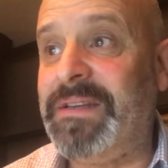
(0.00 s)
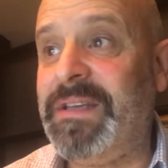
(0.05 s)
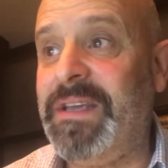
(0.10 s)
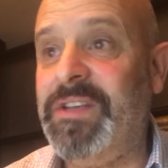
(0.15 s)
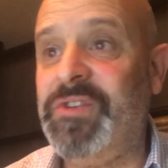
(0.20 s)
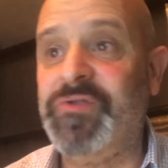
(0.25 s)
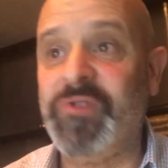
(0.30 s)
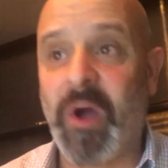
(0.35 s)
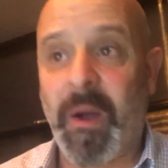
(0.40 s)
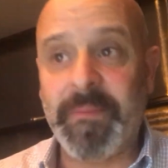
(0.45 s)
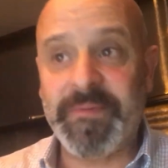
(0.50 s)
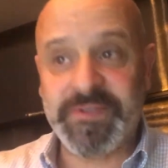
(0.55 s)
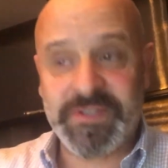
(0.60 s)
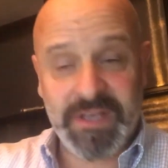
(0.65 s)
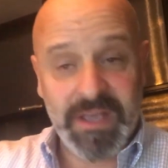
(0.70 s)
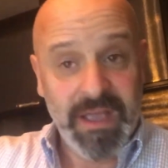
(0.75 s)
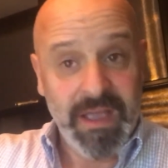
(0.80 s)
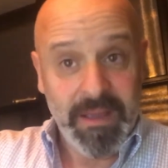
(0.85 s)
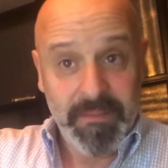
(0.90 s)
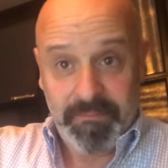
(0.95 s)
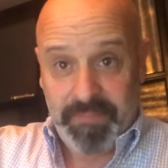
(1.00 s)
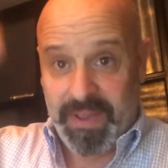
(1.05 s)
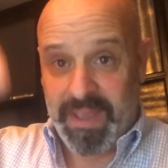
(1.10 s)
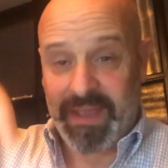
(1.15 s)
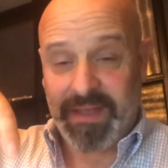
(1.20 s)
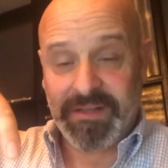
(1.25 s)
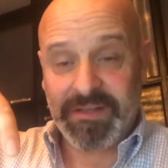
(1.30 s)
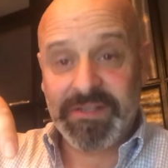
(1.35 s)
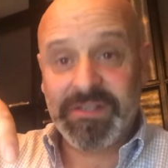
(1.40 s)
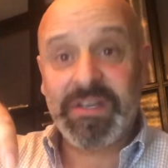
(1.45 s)
He drops
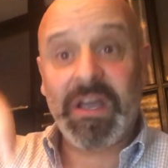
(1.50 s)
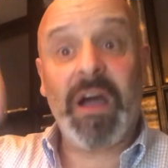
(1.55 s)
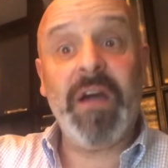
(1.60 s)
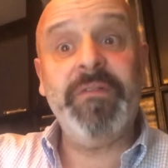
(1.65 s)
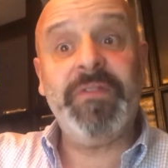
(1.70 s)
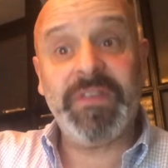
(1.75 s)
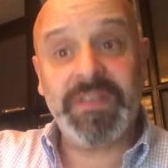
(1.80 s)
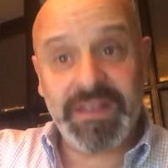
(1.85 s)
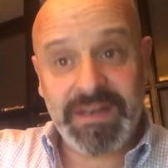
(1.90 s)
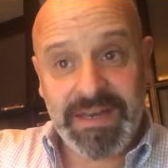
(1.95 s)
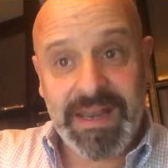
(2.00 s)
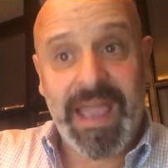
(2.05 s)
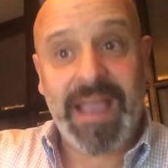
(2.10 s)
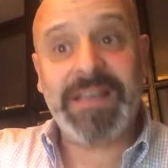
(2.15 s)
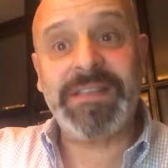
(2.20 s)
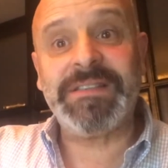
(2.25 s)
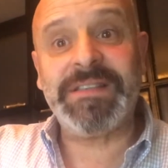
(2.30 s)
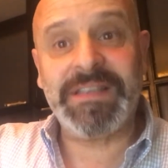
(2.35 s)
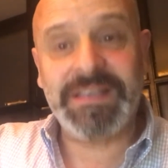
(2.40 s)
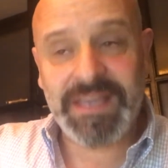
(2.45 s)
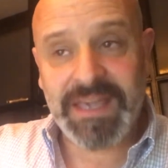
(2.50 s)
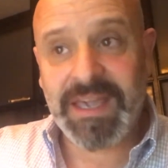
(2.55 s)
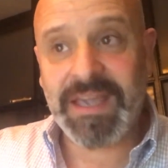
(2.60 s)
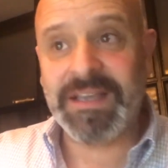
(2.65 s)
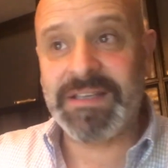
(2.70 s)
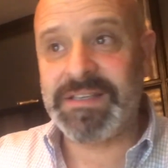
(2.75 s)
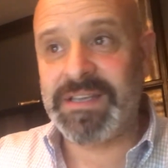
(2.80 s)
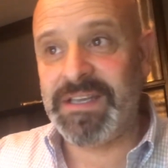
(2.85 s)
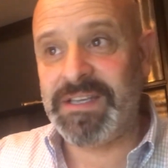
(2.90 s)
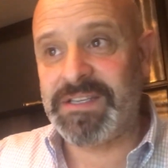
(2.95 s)
pins over the next
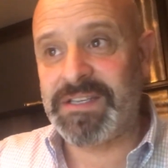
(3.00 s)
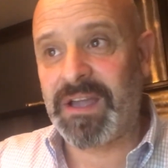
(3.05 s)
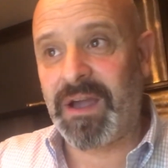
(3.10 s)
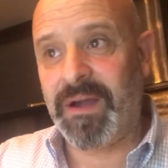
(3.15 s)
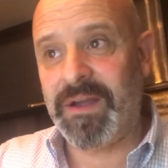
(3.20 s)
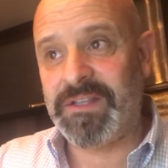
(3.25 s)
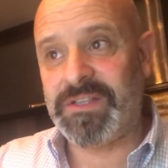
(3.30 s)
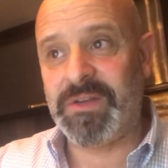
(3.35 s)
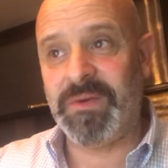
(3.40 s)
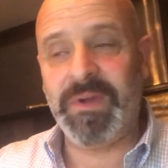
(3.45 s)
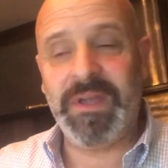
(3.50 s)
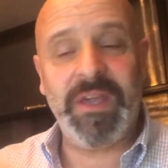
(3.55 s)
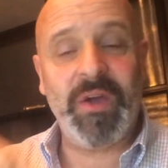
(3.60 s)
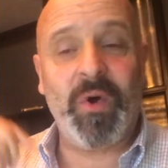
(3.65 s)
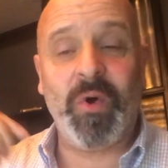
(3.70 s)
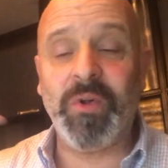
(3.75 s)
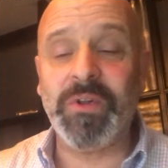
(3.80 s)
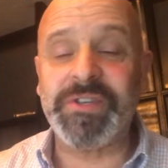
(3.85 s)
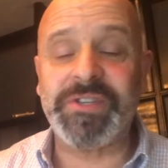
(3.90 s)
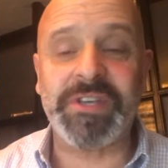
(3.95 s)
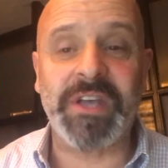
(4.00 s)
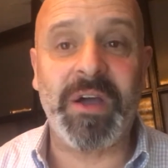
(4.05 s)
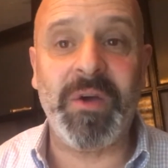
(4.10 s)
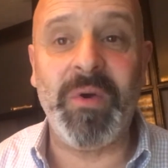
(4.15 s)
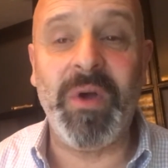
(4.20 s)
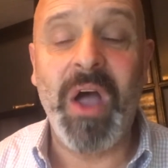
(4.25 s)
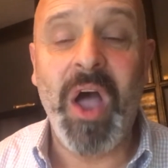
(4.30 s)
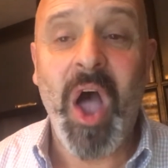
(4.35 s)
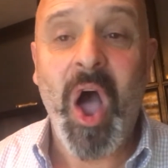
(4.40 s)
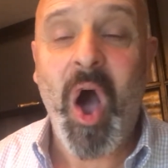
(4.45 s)
gigs he's going to. He
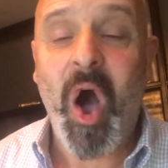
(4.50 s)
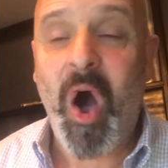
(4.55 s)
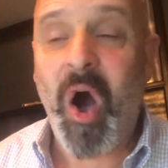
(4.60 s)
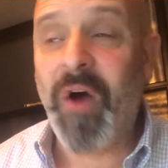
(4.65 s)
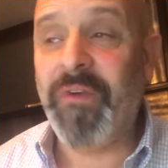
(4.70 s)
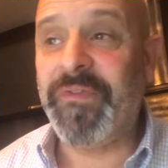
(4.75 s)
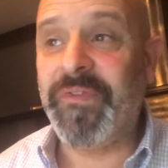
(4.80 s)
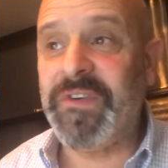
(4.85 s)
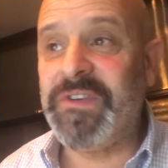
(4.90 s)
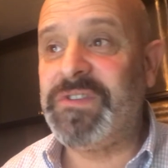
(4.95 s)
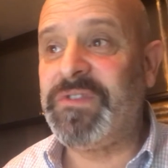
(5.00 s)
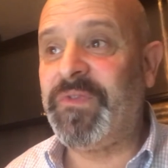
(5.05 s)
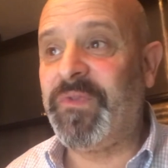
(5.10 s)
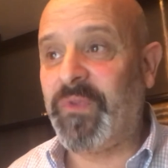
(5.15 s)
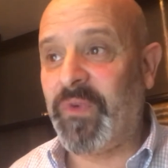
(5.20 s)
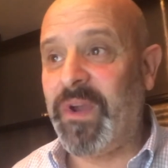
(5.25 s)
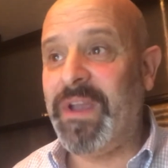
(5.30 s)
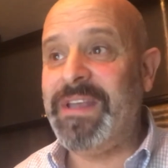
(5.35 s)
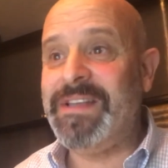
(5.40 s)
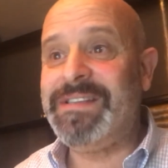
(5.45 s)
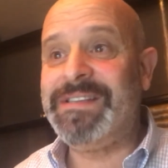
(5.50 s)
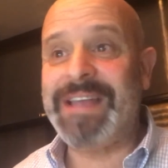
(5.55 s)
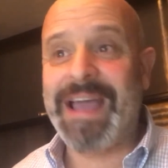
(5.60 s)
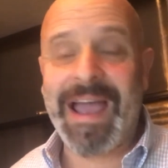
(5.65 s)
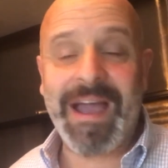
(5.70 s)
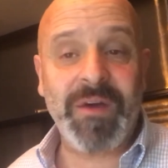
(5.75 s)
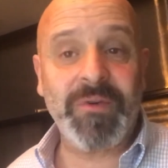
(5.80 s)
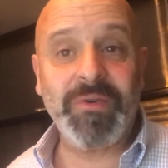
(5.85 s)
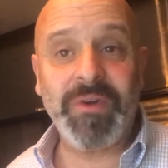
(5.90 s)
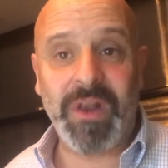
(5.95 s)
also offers free
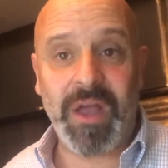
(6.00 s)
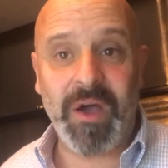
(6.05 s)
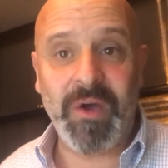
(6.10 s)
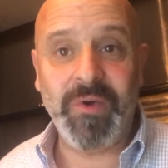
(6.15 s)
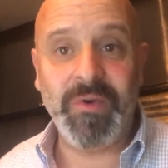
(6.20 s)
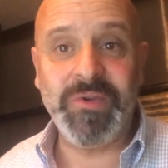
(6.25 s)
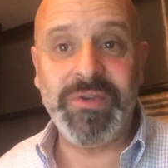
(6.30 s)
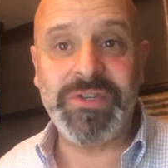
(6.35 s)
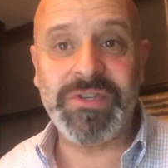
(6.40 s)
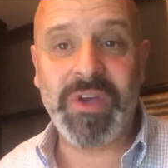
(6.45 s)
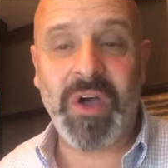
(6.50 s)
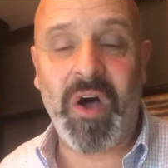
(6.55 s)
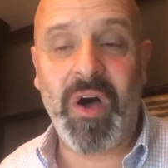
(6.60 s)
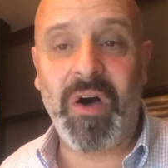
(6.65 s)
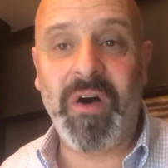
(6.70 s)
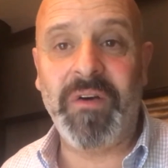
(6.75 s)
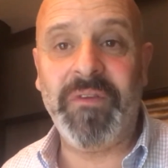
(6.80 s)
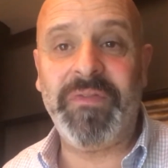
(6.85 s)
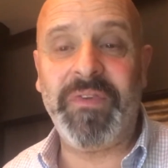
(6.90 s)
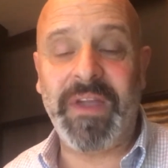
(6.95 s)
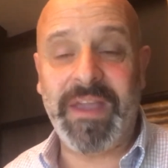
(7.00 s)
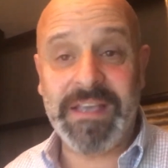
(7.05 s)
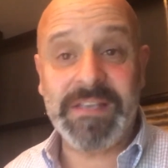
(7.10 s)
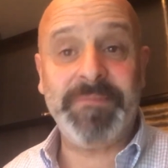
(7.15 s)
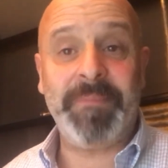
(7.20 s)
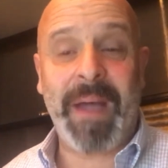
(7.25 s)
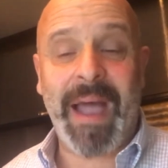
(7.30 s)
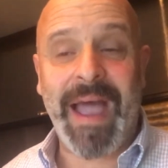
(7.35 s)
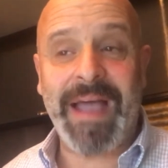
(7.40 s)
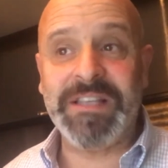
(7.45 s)
downloads of his
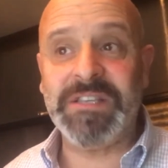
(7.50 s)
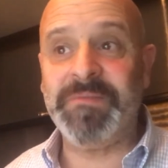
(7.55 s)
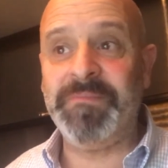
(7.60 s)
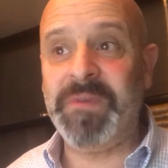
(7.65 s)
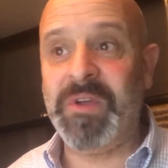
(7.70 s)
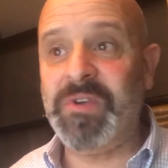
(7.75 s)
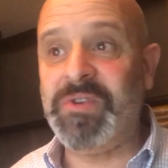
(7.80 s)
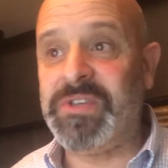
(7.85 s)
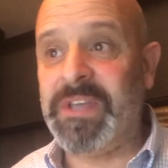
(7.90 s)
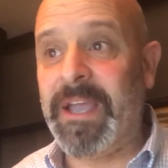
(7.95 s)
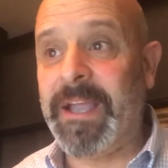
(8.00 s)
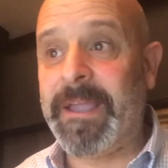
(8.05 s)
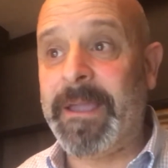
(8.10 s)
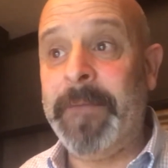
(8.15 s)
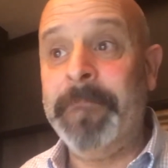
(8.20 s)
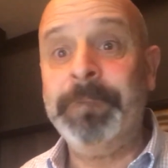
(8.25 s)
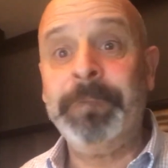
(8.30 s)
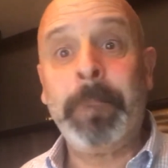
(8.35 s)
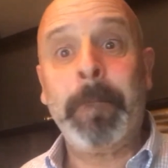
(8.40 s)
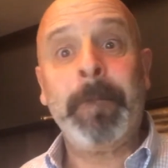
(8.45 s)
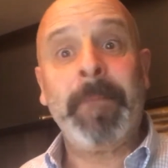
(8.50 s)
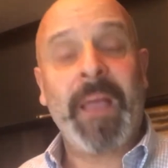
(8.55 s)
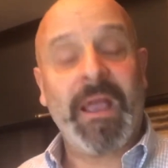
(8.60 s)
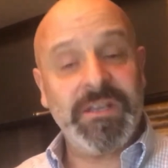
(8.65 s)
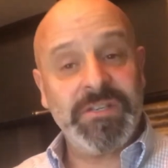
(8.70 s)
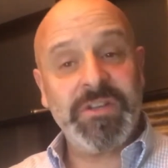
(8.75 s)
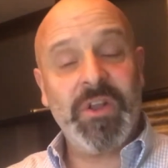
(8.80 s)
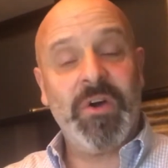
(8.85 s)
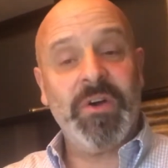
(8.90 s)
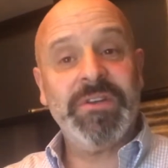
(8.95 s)
band's music
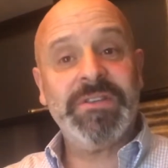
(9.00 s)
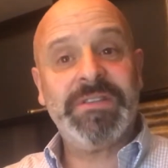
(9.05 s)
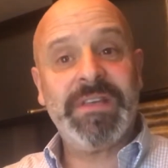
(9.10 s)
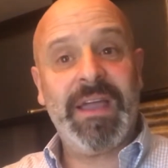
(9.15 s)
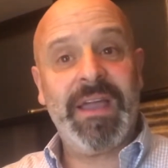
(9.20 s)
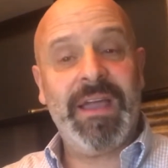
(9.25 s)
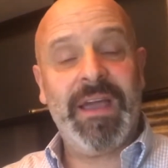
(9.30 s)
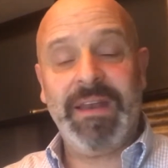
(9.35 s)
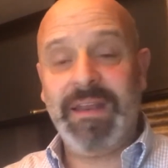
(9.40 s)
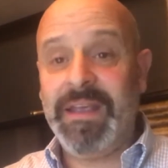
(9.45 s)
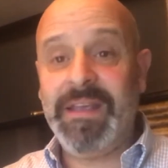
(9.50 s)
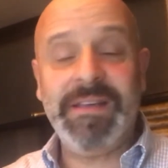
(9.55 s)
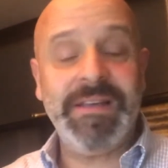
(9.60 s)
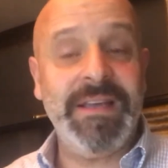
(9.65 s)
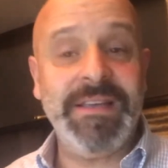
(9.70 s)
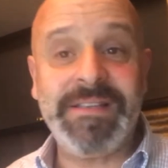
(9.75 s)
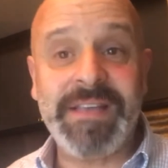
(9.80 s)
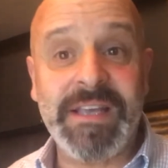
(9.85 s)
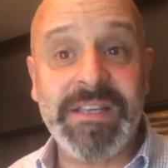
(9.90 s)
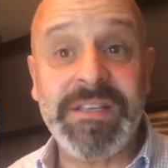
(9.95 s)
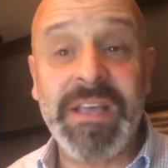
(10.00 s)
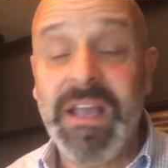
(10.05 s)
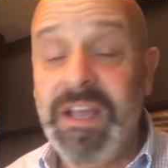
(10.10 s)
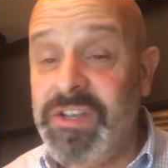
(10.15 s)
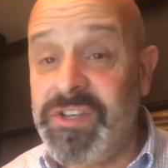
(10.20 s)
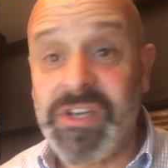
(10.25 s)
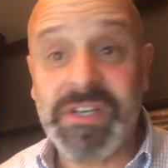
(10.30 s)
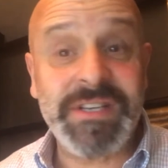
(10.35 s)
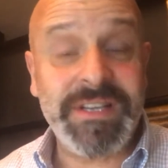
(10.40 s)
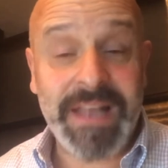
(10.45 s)
as long as he says,
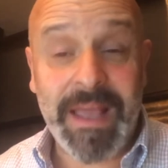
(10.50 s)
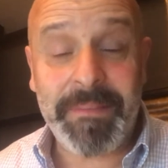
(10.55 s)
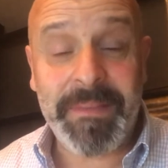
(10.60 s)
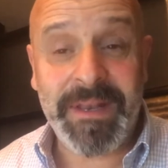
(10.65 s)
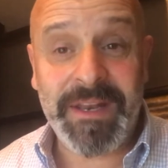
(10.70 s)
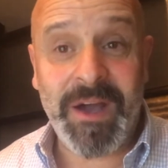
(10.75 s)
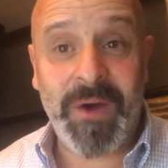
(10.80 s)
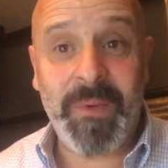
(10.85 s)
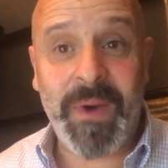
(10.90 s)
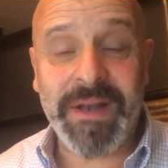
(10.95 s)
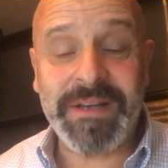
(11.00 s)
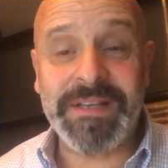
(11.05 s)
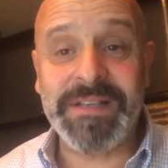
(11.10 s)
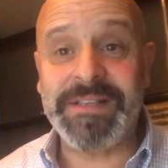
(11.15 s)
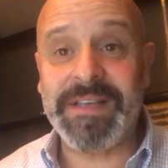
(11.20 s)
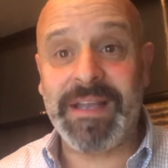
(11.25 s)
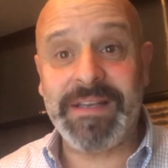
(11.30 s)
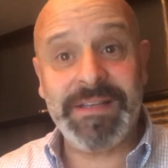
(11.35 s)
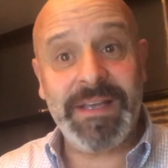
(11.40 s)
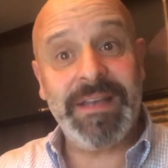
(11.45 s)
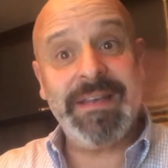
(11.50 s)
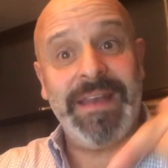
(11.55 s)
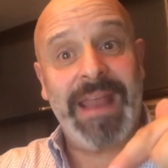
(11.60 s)
just let me know where to send it.